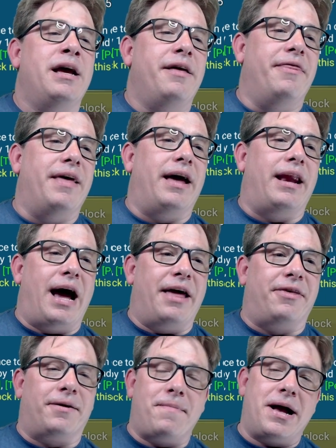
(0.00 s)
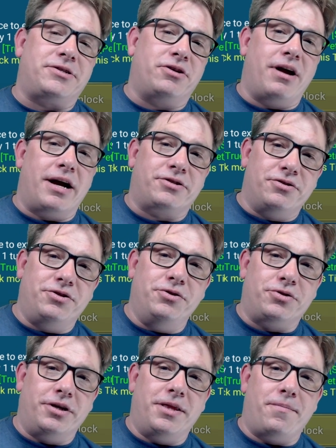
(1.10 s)
then I think Master Hexer is
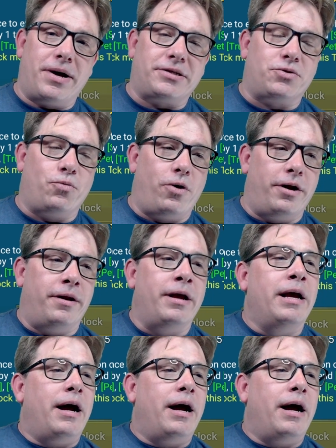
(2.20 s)
usually the best one.